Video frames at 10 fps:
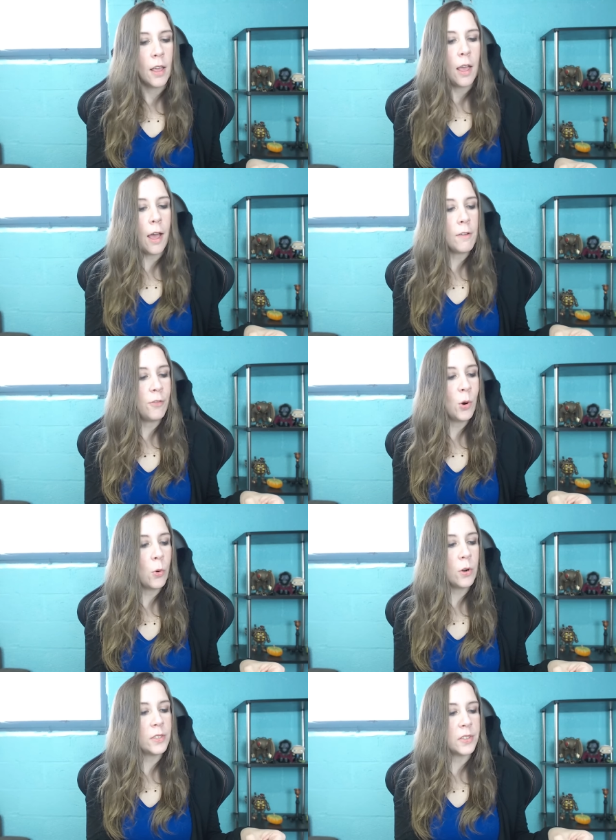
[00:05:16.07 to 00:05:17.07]
I have
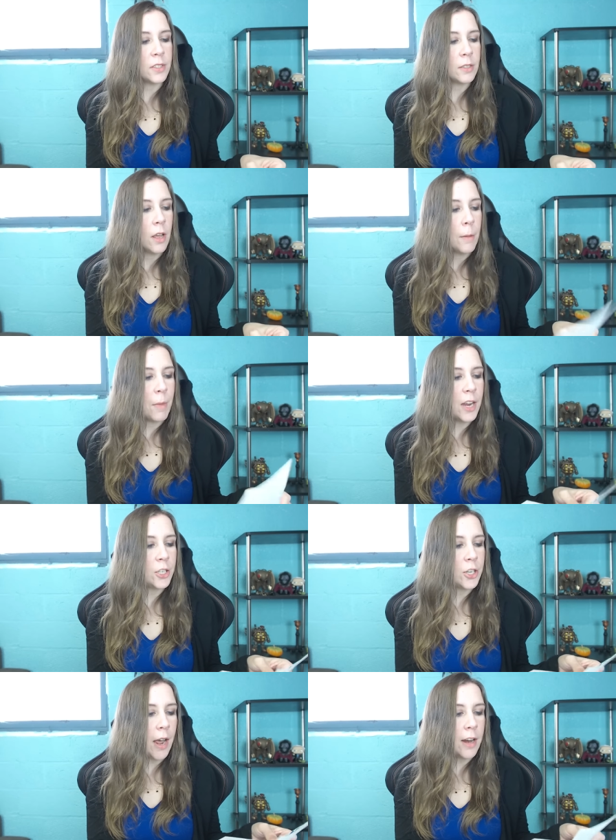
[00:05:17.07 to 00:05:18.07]
four horses. My
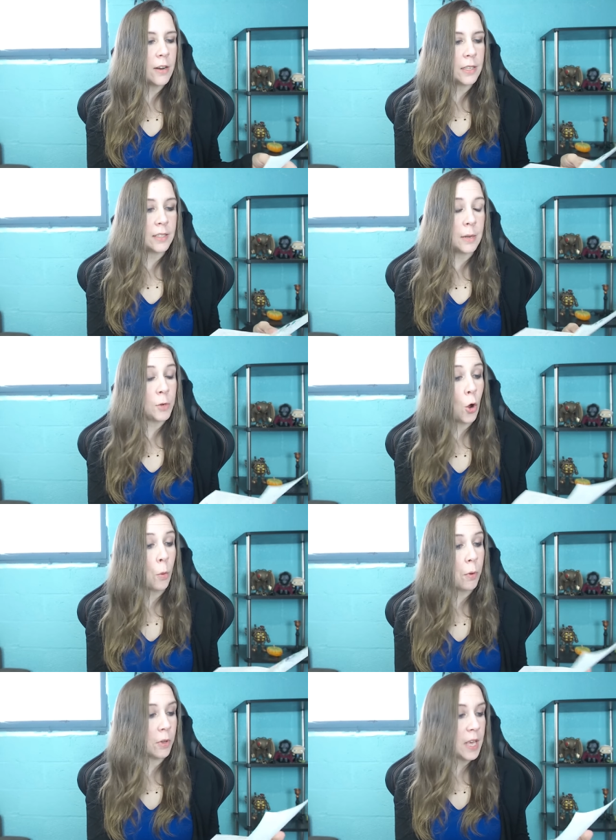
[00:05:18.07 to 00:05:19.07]
Shire is named
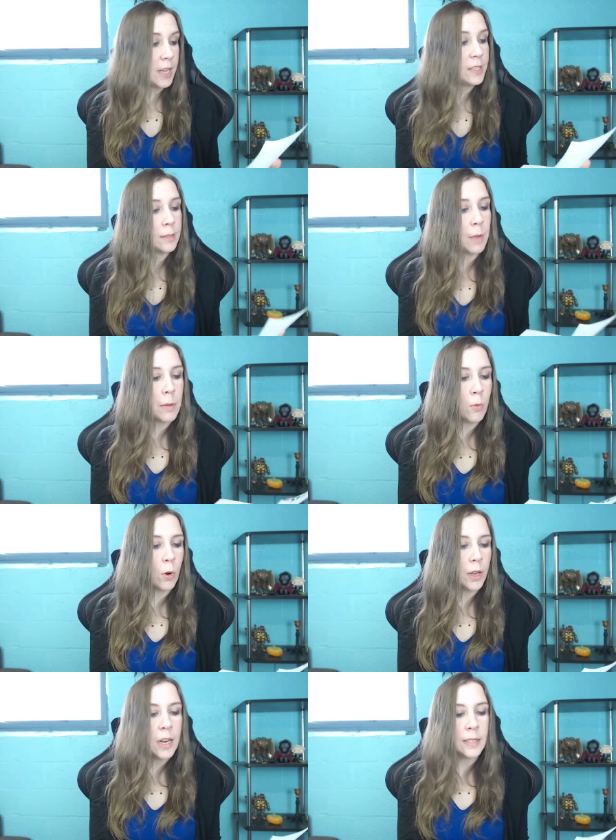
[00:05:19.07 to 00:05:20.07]
Opal Kiss. My
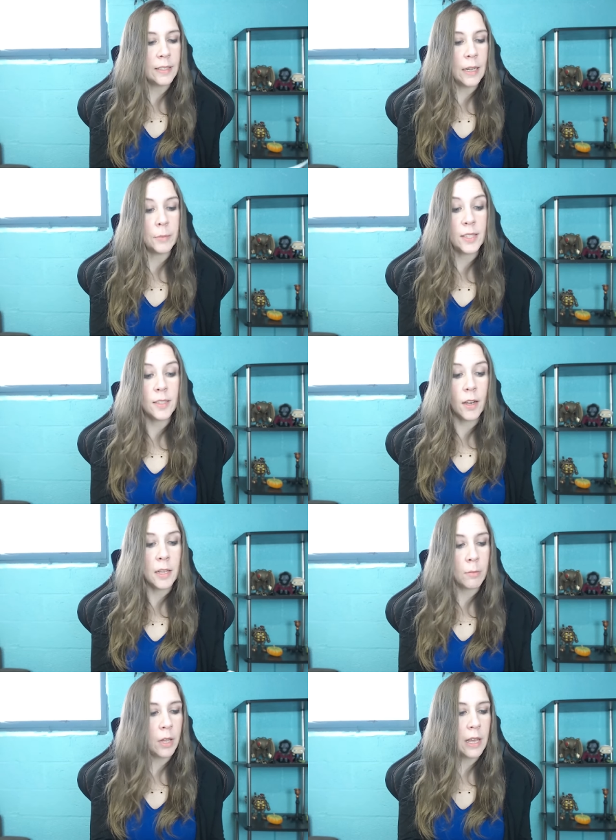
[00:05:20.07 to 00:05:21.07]
Morgan is named
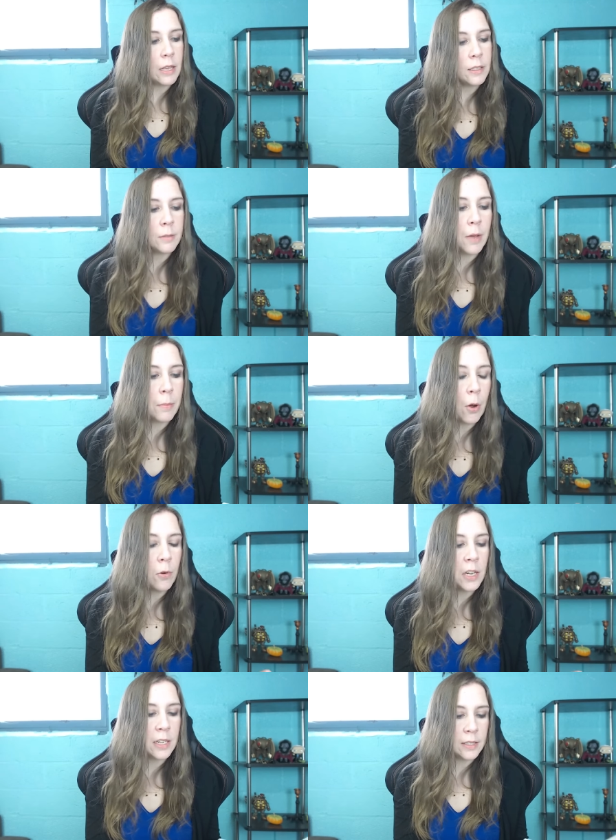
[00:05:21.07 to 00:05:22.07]
Sunny Blaze. My
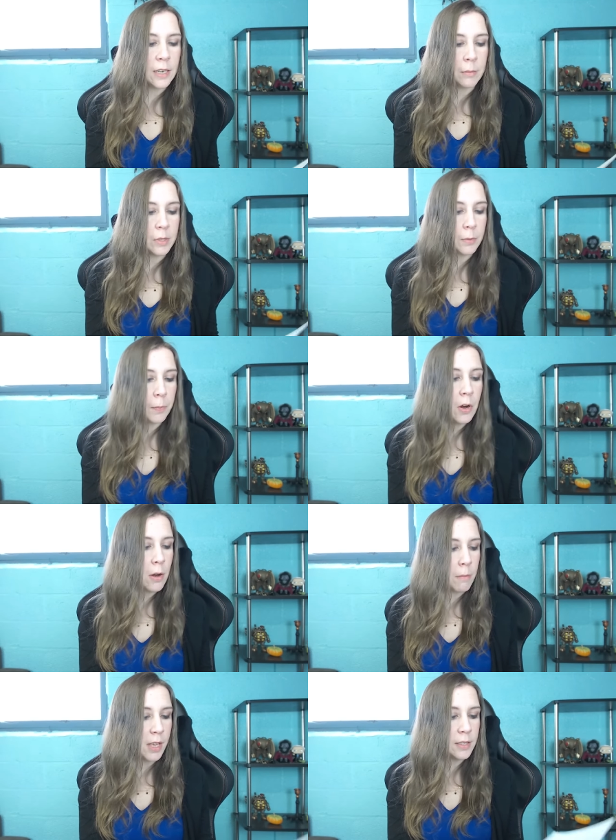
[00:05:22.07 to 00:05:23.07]
pony is named
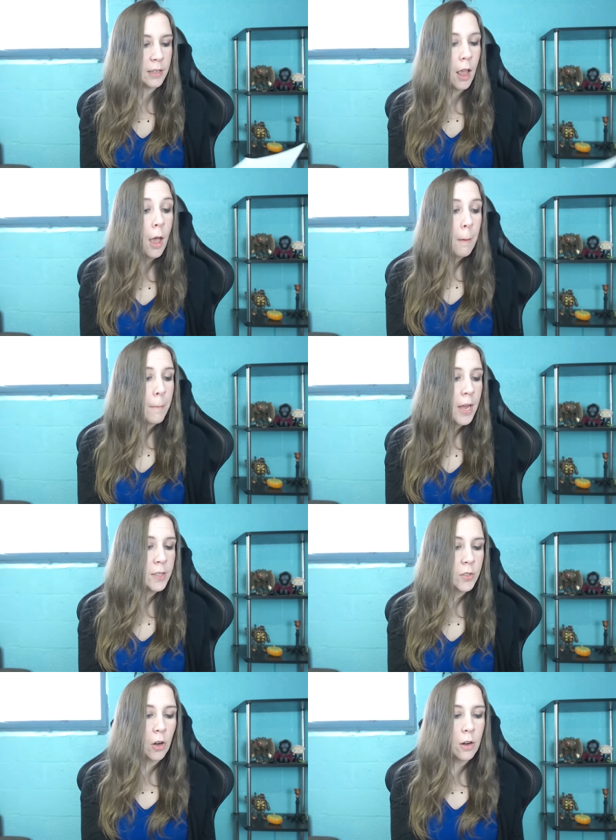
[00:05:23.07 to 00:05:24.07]
Spirit Mist. My
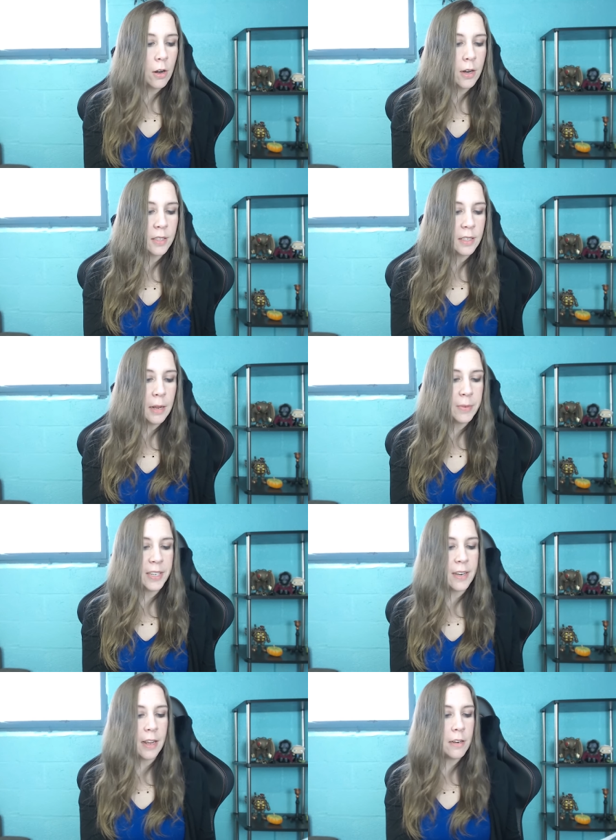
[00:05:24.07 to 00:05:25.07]
starter is
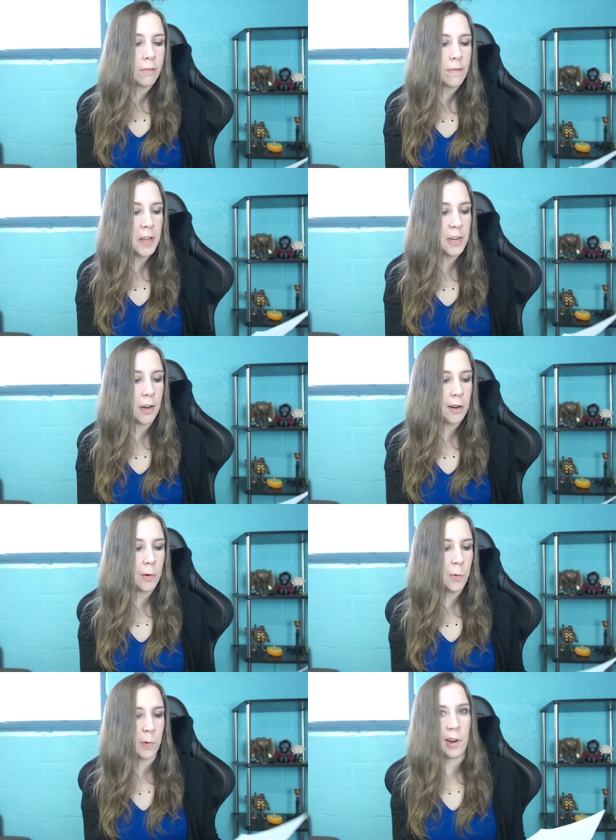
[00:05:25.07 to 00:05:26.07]
named Night Fighter.
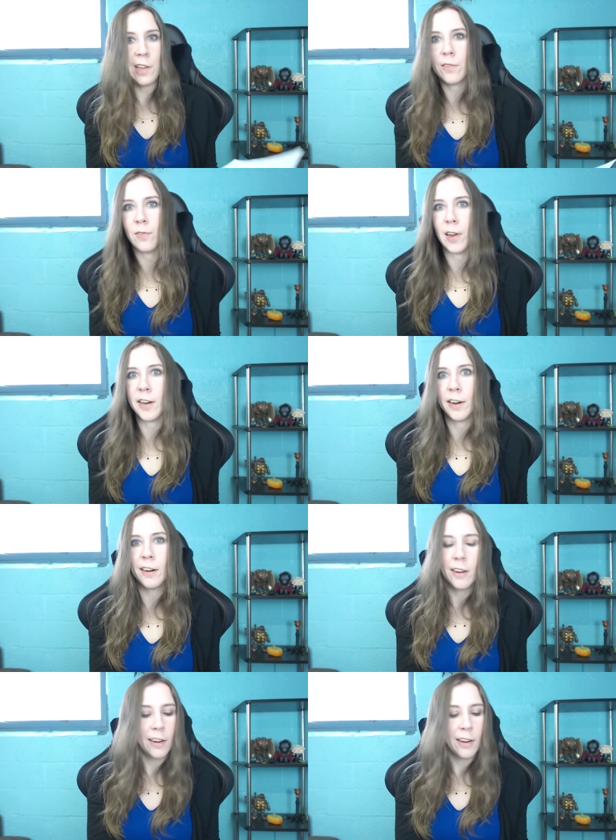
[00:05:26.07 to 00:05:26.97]
Ooh, Night Fighter?